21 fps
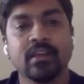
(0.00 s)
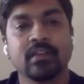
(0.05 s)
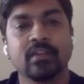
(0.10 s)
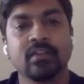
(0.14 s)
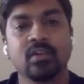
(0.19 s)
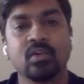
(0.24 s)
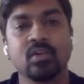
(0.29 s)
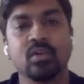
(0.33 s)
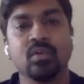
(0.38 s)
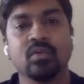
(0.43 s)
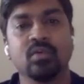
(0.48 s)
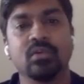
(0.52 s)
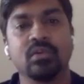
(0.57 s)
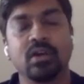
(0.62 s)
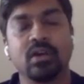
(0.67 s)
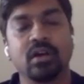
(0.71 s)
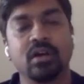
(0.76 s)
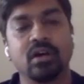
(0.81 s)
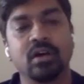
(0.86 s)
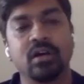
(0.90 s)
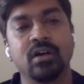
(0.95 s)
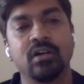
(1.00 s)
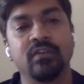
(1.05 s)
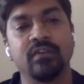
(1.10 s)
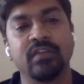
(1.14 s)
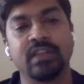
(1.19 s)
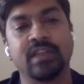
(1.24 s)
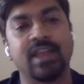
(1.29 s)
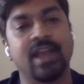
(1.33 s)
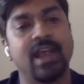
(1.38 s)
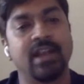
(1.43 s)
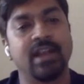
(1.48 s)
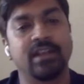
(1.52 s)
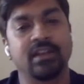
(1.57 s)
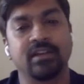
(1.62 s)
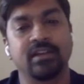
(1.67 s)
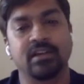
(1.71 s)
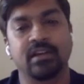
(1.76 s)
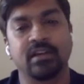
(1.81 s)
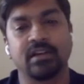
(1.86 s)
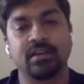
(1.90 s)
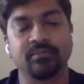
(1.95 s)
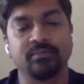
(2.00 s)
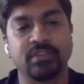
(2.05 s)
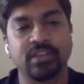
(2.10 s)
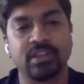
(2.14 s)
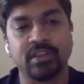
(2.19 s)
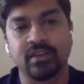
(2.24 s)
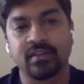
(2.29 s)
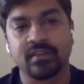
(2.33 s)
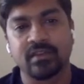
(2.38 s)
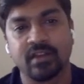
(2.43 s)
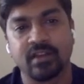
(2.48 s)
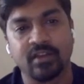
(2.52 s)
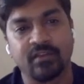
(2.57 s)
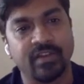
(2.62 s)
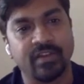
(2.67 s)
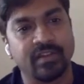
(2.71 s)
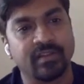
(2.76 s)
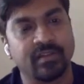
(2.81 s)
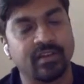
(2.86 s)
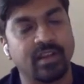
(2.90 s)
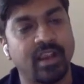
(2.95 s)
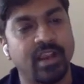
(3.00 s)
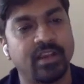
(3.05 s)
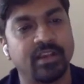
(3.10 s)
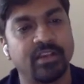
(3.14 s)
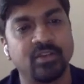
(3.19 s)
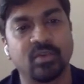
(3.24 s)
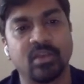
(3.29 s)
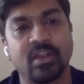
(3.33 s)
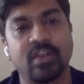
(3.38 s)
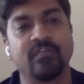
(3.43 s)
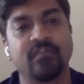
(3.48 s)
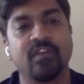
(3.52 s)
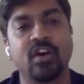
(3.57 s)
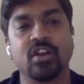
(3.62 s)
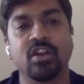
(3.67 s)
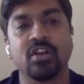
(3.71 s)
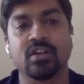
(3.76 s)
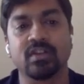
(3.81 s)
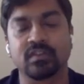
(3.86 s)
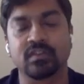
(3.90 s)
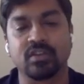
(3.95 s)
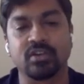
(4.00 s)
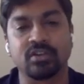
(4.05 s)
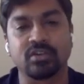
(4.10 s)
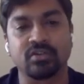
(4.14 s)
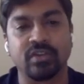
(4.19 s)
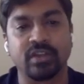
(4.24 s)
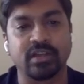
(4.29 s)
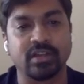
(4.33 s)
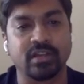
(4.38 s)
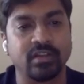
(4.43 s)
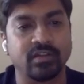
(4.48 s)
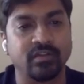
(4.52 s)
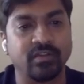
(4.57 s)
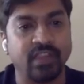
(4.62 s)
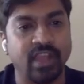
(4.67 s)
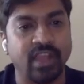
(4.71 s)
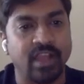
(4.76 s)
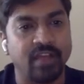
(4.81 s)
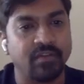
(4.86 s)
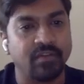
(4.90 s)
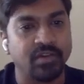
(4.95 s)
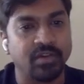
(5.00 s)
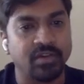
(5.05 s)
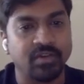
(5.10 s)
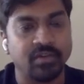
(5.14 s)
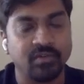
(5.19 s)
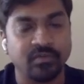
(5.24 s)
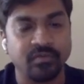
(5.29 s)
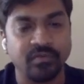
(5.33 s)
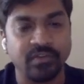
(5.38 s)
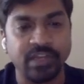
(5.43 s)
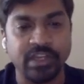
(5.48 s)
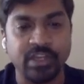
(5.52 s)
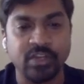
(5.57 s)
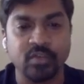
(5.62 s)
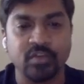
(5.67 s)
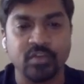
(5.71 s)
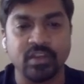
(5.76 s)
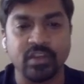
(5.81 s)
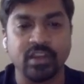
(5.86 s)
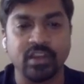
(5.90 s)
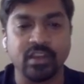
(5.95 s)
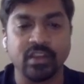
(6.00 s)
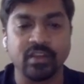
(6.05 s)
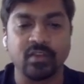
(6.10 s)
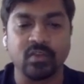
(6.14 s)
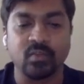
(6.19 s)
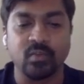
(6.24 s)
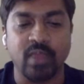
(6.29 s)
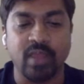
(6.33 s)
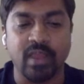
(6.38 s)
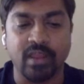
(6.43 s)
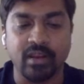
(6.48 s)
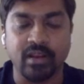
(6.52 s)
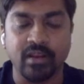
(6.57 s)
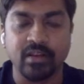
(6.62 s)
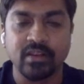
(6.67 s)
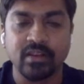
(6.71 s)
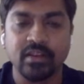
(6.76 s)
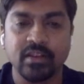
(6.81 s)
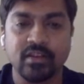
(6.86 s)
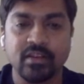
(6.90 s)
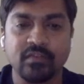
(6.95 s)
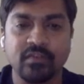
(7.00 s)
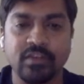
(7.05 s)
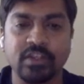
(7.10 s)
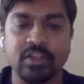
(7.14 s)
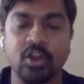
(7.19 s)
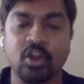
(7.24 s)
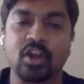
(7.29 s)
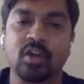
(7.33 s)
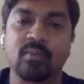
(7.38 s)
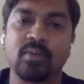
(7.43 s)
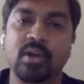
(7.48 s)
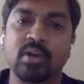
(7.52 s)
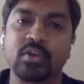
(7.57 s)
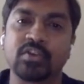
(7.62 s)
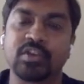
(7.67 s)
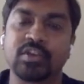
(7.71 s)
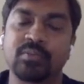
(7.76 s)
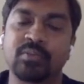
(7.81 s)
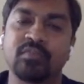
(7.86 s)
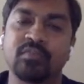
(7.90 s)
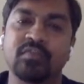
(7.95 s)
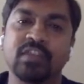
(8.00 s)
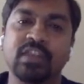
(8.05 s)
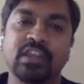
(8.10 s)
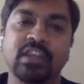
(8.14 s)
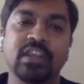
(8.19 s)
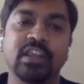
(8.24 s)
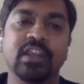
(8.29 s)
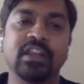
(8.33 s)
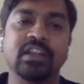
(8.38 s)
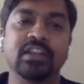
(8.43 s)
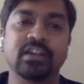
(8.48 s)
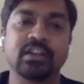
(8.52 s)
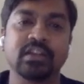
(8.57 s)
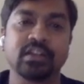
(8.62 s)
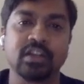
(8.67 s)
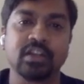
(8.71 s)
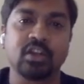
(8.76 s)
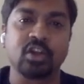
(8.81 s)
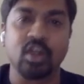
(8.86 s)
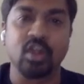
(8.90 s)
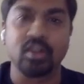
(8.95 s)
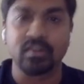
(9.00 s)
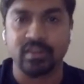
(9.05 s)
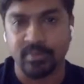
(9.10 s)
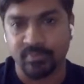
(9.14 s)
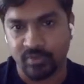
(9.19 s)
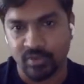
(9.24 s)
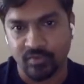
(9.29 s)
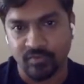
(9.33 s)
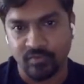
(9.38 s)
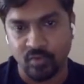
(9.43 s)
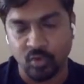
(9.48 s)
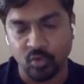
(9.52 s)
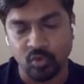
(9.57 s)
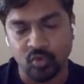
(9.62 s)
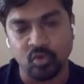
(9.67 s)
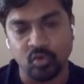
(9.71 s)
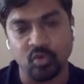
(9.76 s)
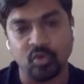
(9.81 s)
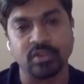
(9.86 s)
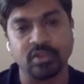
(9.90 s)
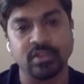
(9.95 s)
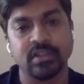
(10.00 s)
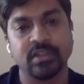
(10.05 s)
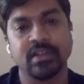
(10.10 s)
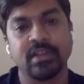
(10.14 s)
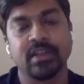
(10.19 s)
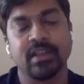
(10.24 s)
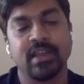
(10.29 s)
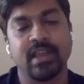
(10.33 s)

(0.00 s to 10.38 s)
So uh, with that, uh, here is the reference slide. You can follow us on Twitter. We have a video series where we talk about some of the internal concepts of ozone.